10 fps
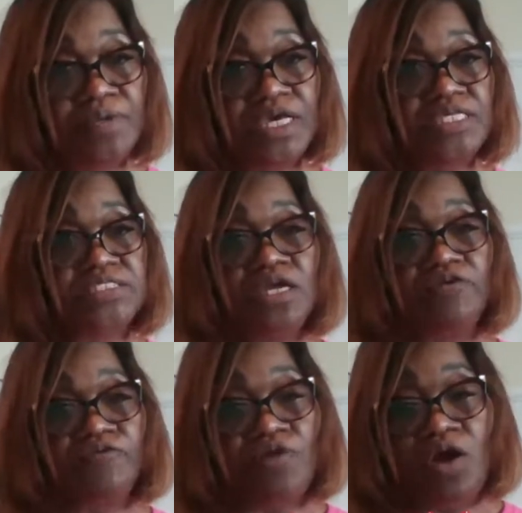because there's
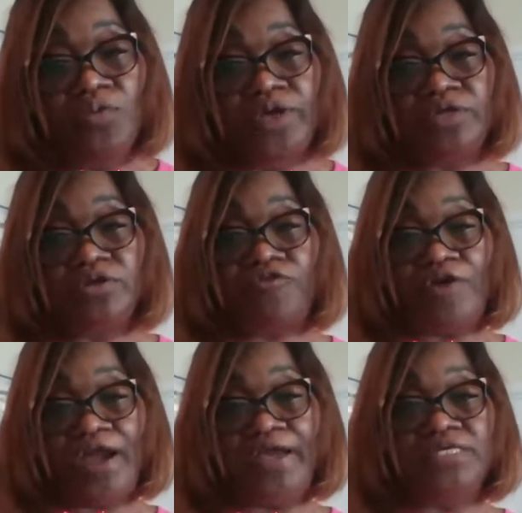nothing wrong with
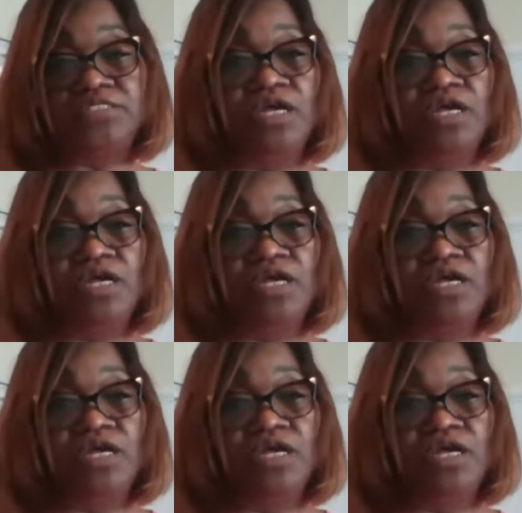crying.